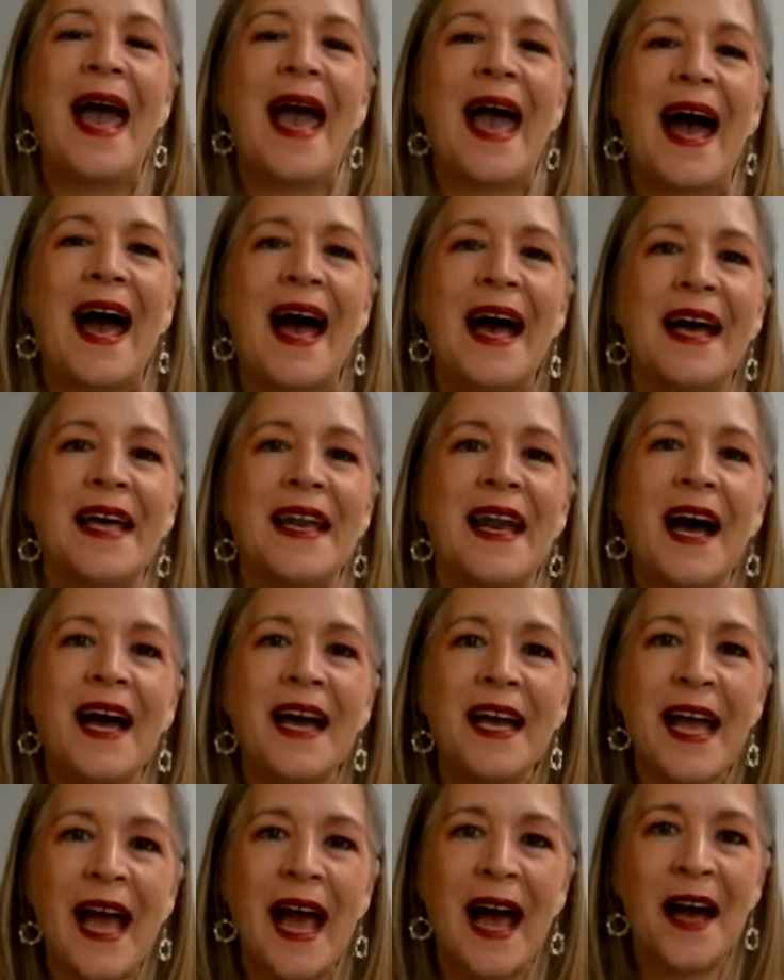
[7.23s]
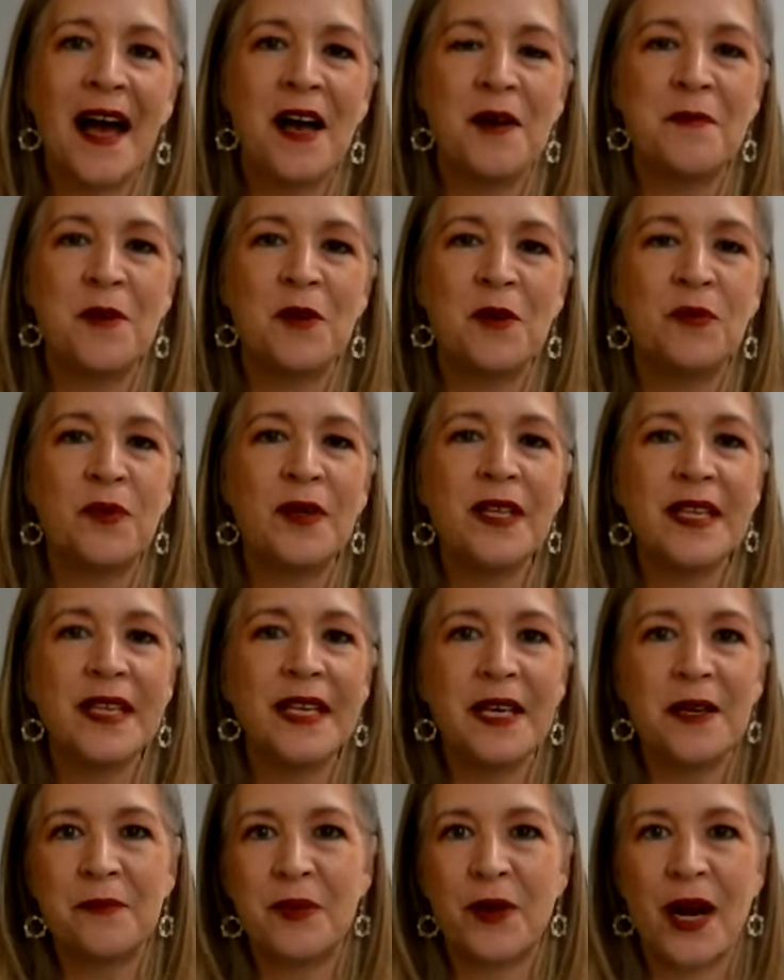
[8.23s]
And I am
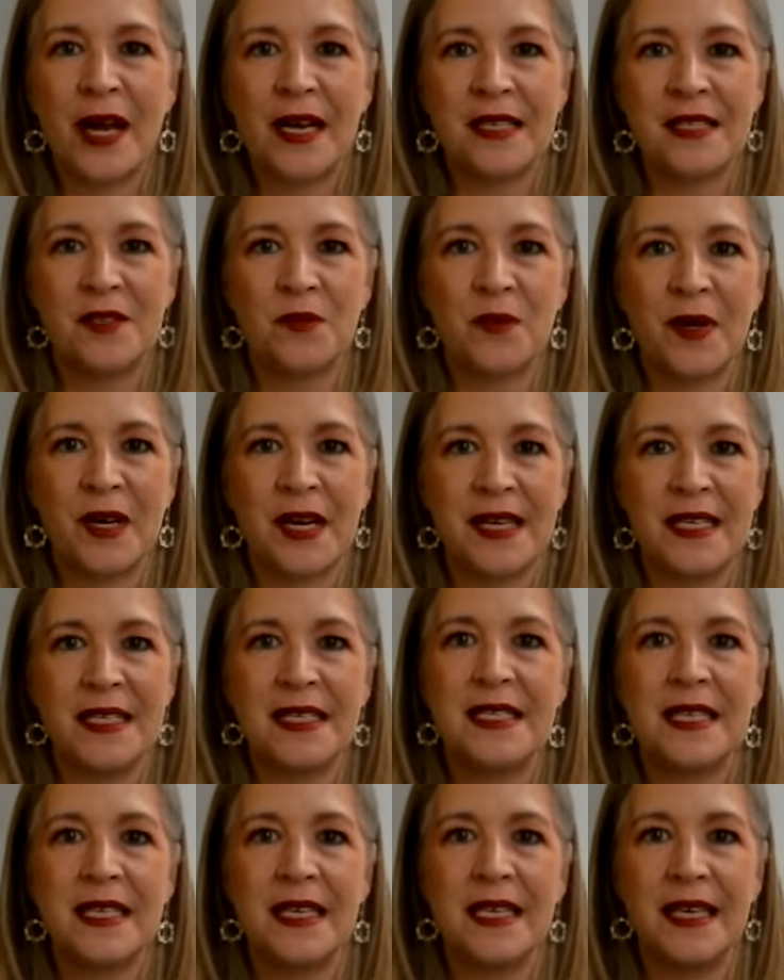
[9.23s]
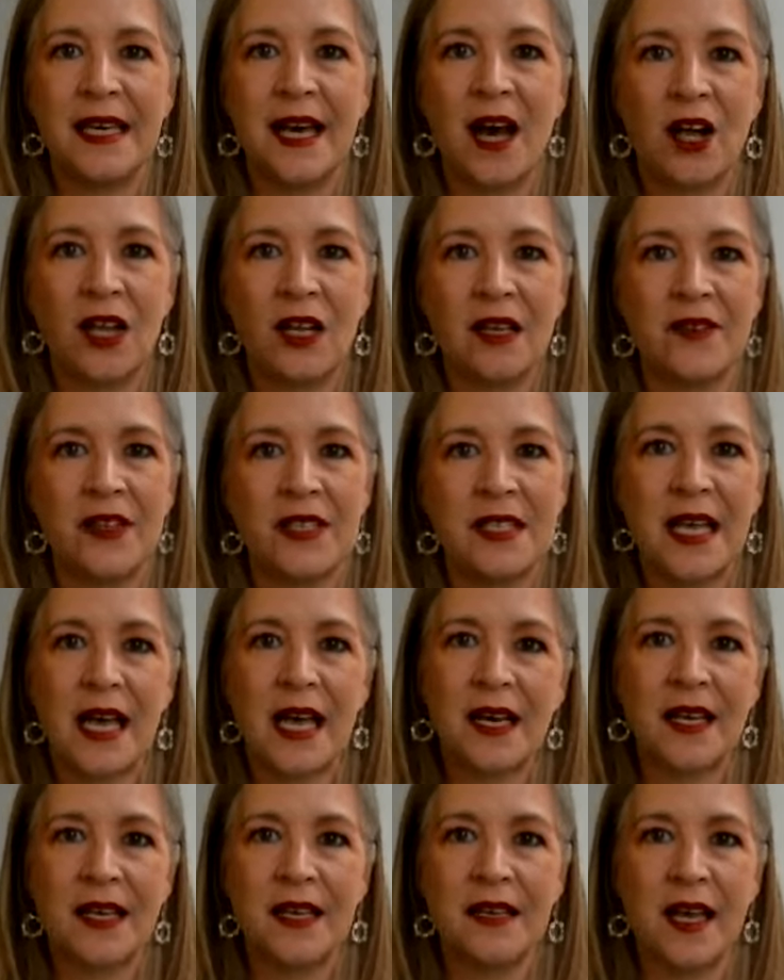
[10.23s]
really impressed when I see all of a
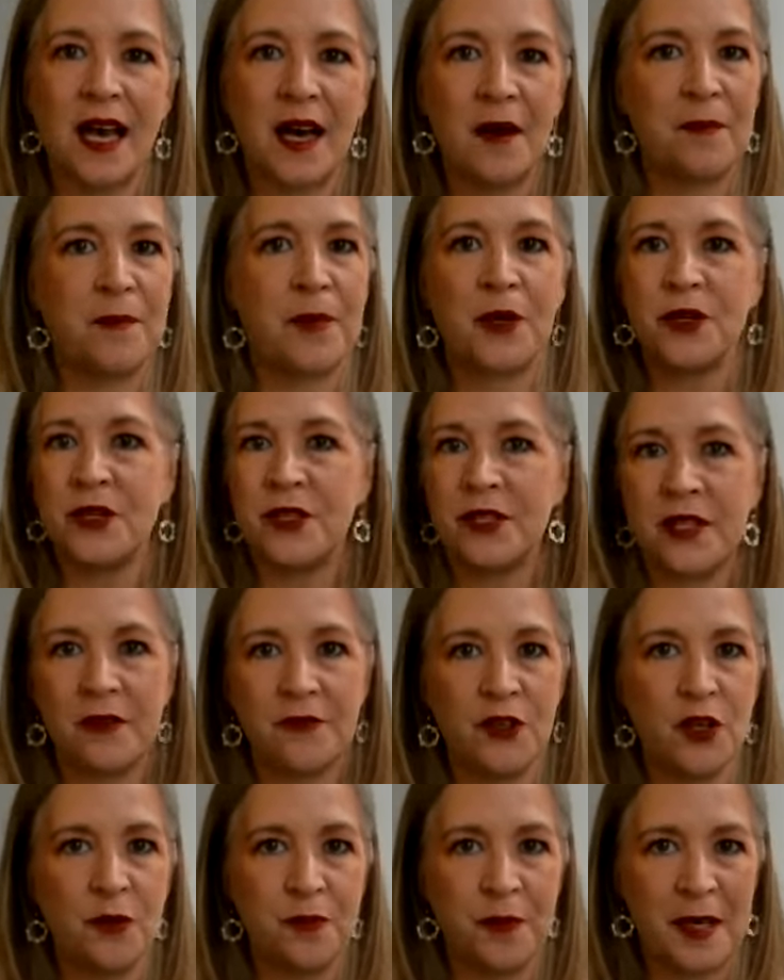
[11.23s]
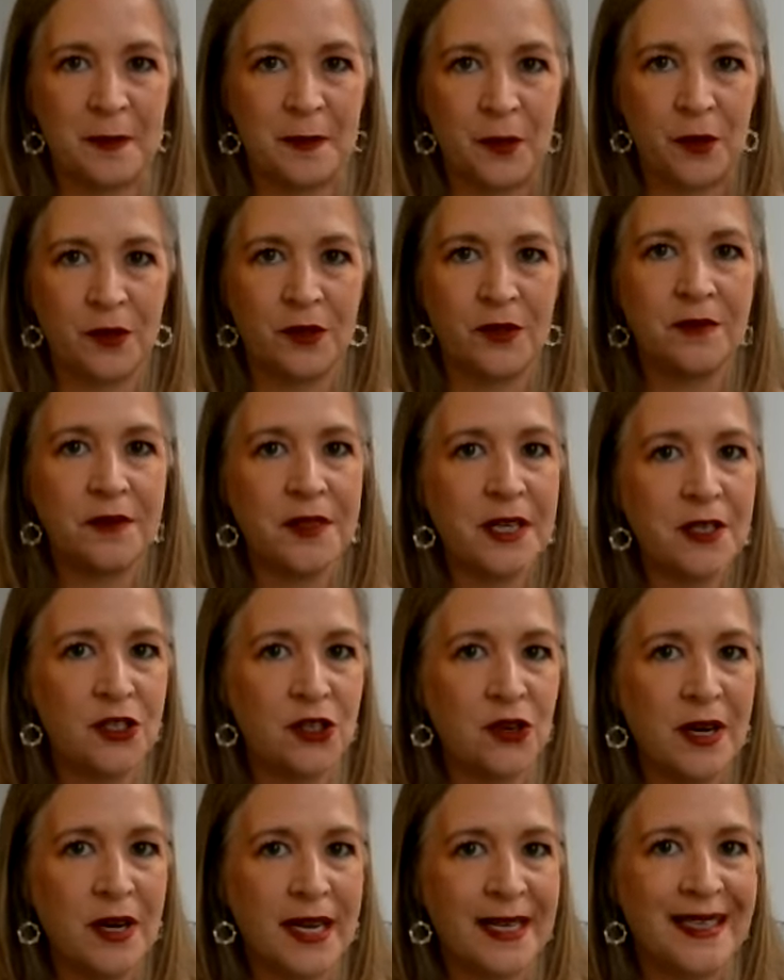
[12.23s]
sudden a burst of new people that
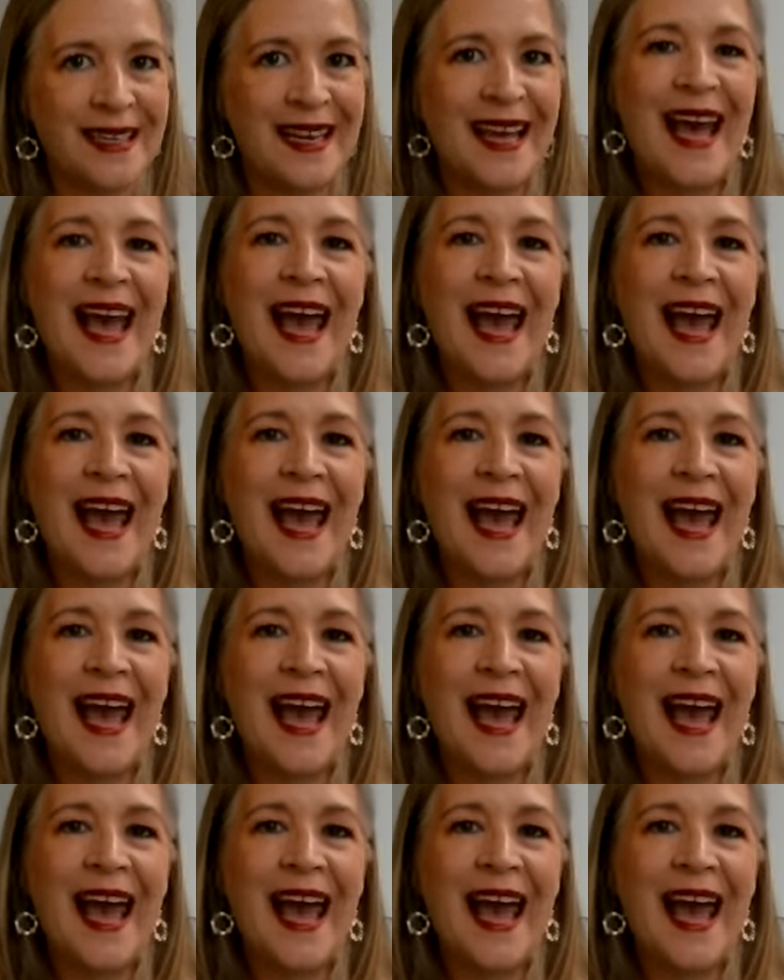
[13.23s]
join.